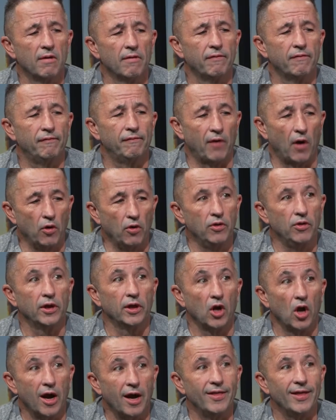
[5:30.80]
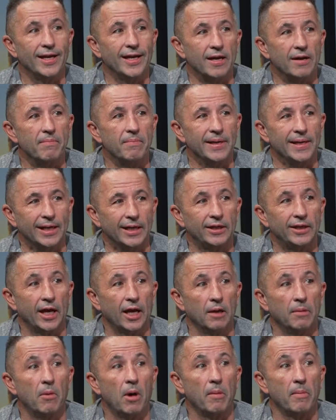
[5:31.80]
phone the guy that hit me and tell
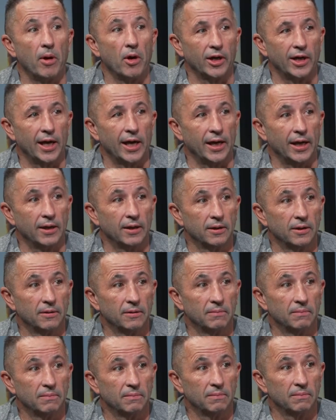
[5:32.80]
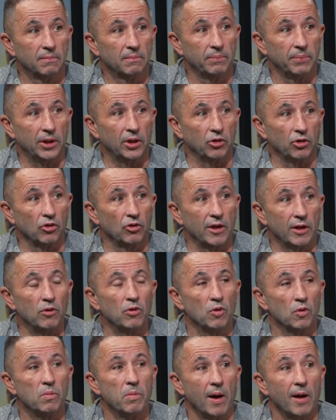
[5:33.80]
him I'm okay?" Because this was my